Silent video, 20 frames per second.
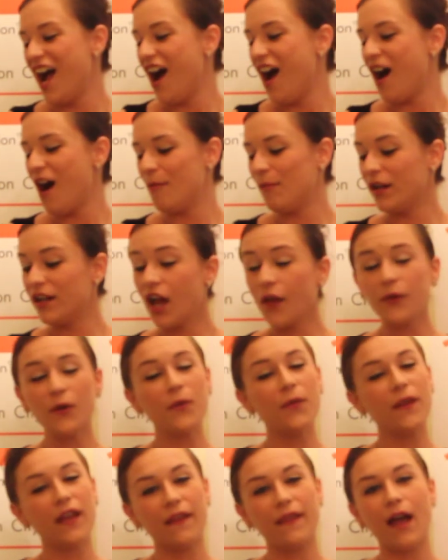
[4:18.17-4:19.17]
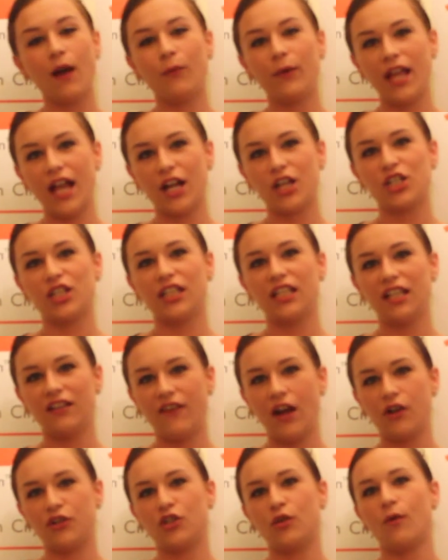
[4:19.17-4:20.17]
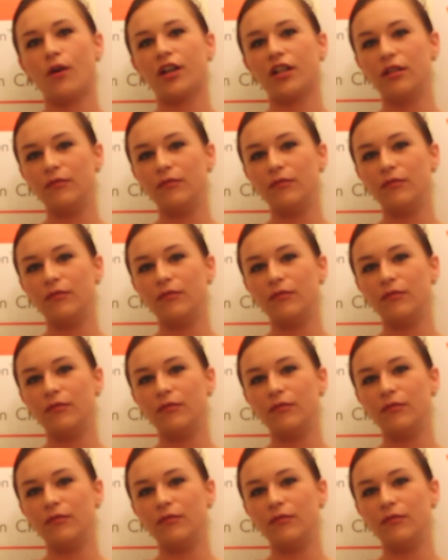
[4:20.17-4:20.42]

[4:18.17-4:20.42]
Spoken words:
Another thing that we actually give out to our